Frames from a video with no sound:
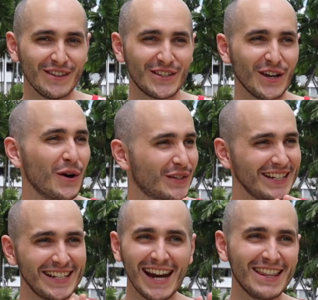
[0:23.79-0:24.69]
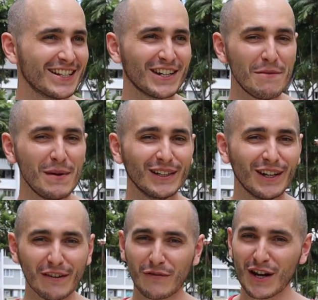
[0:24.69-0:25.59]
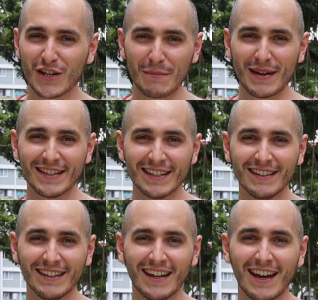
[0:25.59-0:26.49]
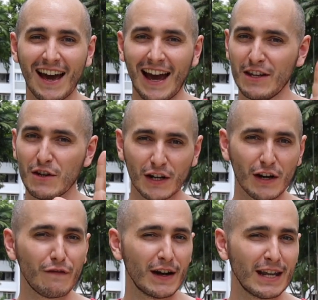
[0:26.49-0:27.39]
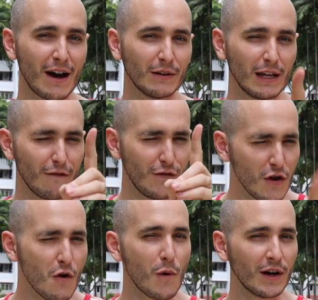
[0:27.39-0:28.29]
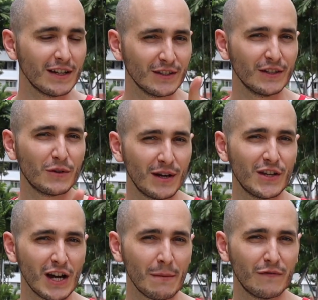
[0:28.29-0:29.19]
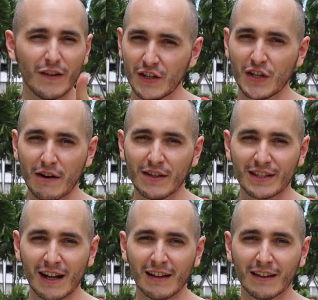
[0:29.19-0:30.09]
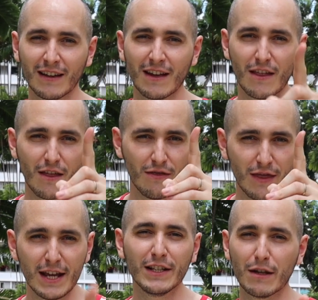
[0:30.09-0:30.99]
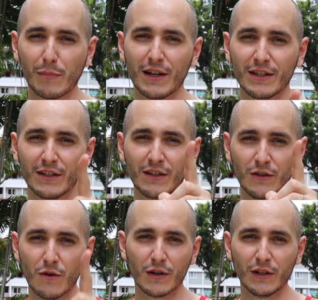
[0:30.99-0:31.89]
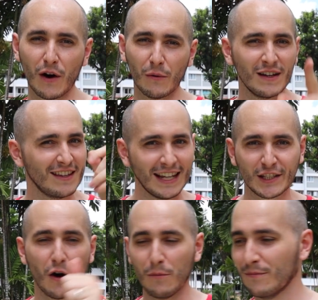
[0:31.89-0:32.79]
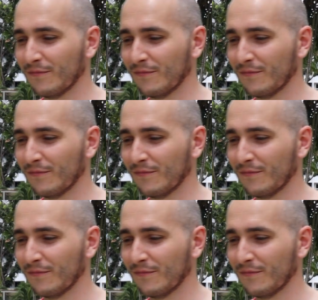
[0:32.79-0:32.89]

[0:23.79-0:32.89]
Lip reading: So today there's going to be a lot of Kway Chap eaten, and you're going to find out if you want a good Kway Chap vegetarian style, these are the places you can go. Let's go.